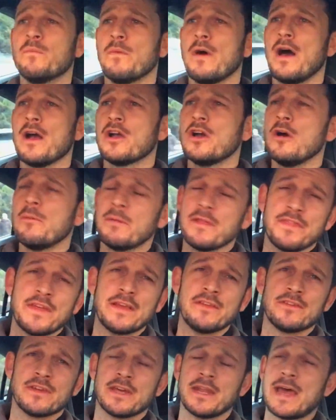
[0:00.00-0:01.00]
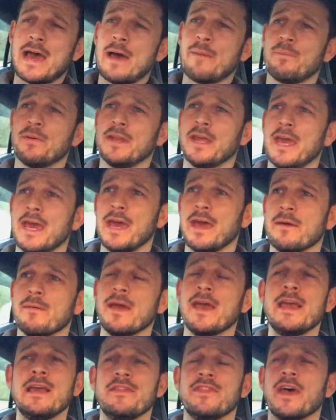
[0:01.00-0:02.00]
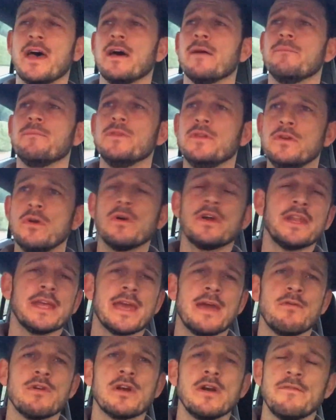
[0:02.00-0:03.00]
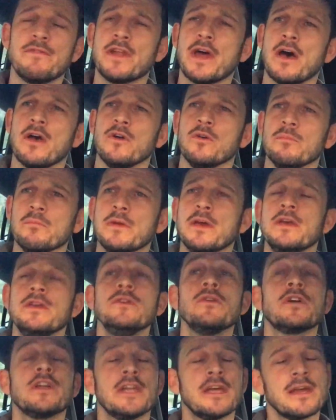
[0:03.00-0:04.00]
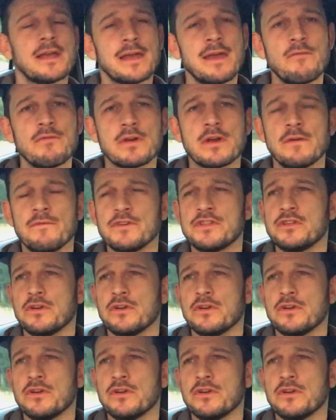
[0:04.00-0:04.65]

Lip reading: a couple of things are going to happen here. Either you're going to get recovered home, you're going to get recovered to